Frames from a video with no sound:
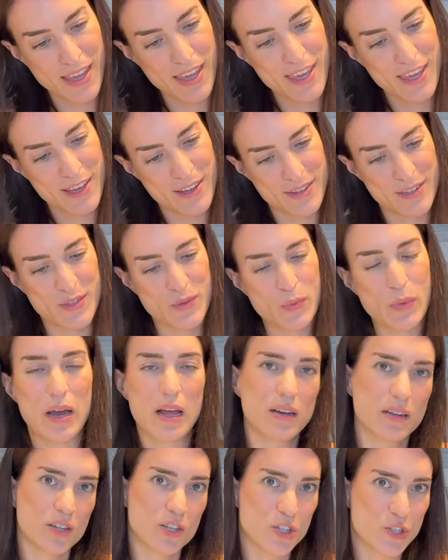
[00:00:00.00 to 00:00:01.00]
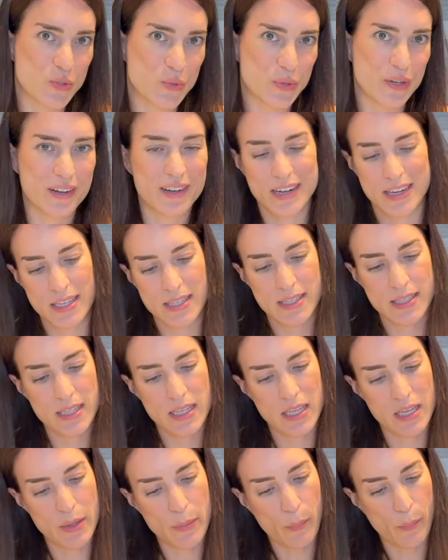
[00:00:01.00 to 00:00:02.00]
Here as well, sugar is
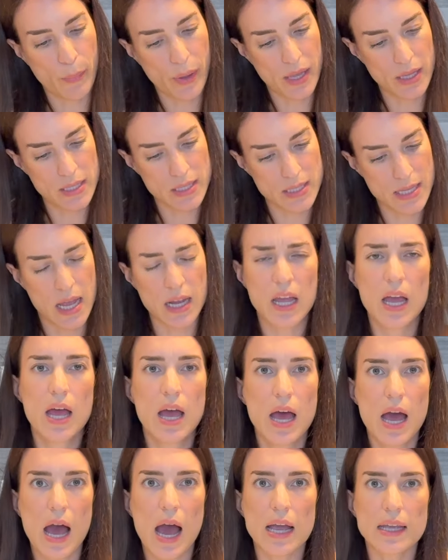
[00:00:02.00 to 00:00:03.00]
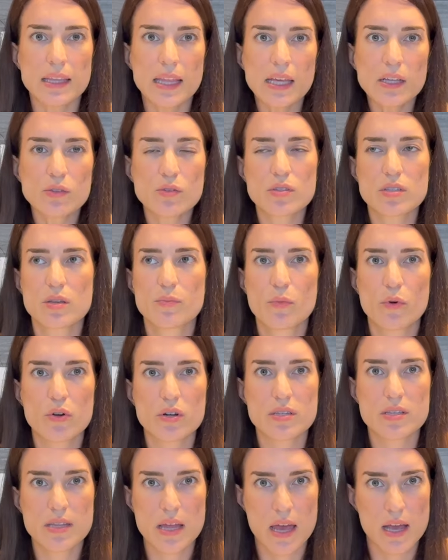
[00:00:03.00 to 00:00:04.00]
the main snack. I'd like to see
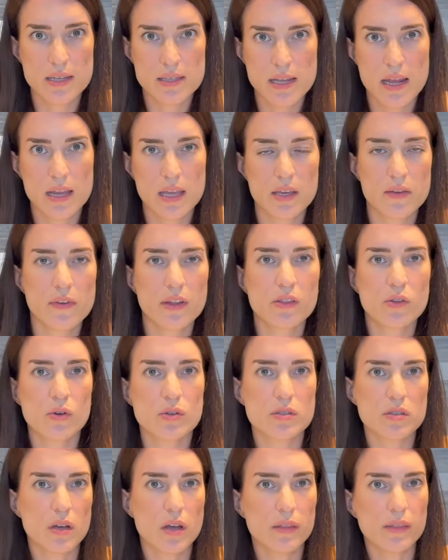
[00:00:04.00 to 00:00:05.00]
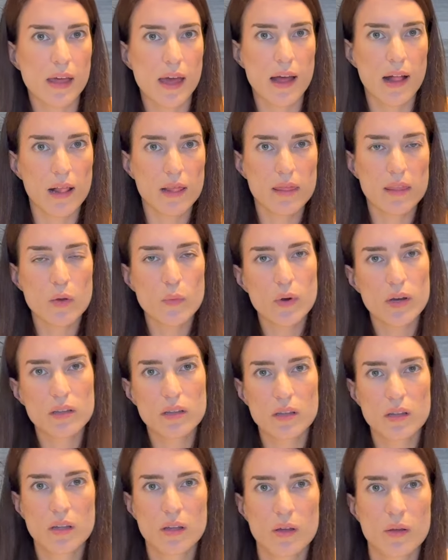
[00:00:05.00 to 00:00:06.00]
more snacks, like even those unhealthy
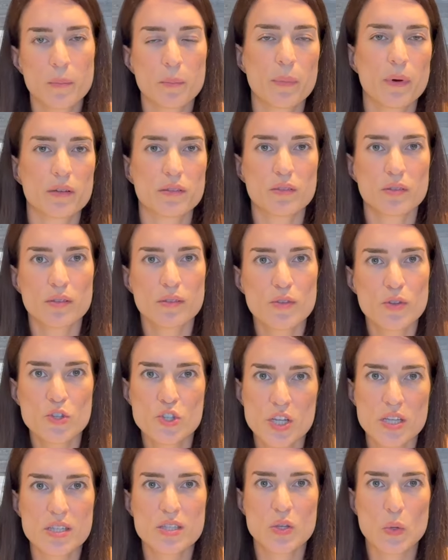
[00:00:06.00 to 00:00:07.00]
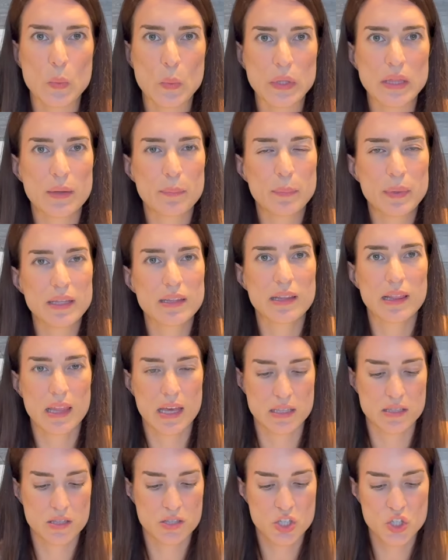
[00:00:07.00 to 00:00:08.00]
ones, but just with a bit
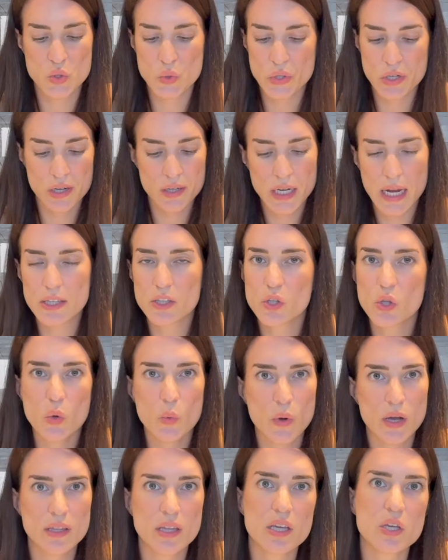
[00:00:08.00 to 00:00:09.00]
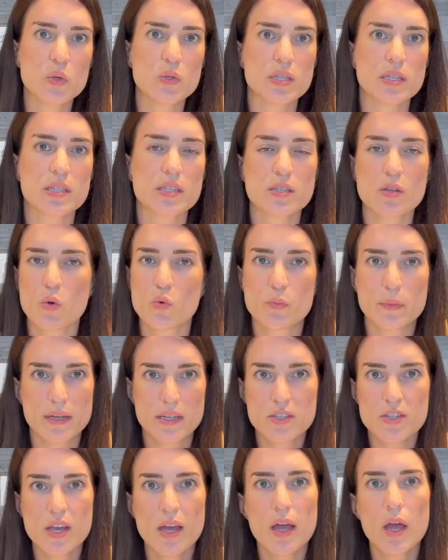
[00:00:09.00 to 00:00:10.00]
less sugar. I don't know why they use it so
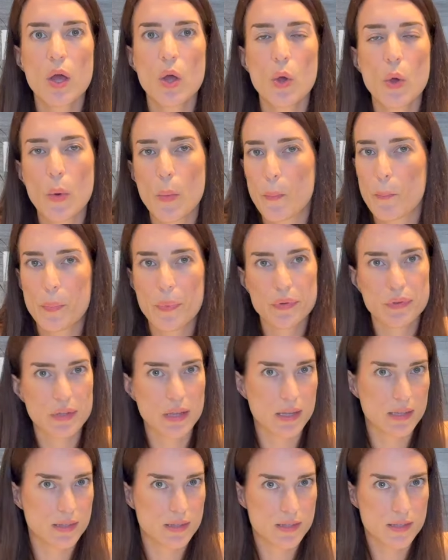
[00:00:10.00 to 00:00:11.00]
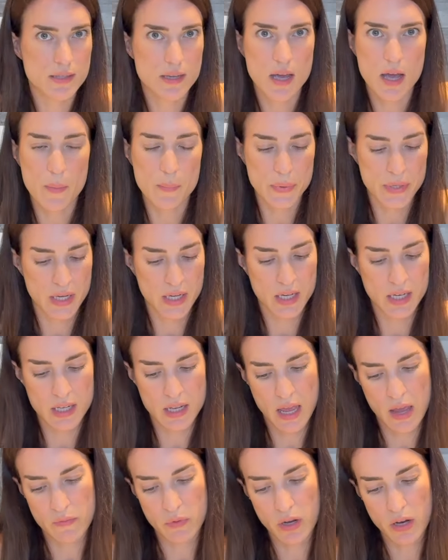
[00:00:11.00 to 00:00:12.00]
much, but that's happening in
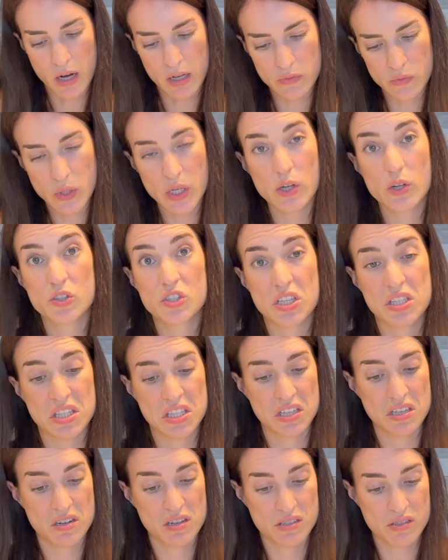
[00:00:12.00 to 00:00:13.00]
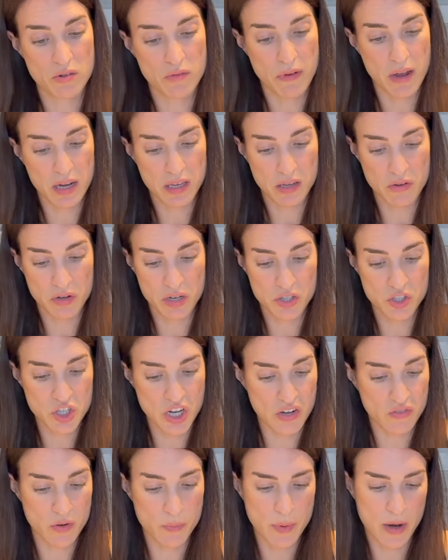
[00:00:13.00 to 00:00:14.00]
every country, not just here in Slovakia or in
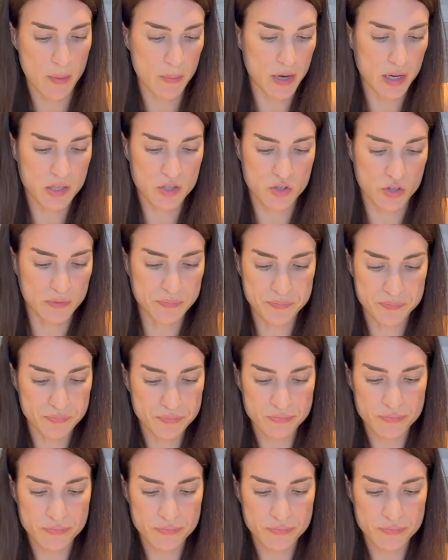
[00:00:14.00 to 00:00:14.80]
Czech Republic. So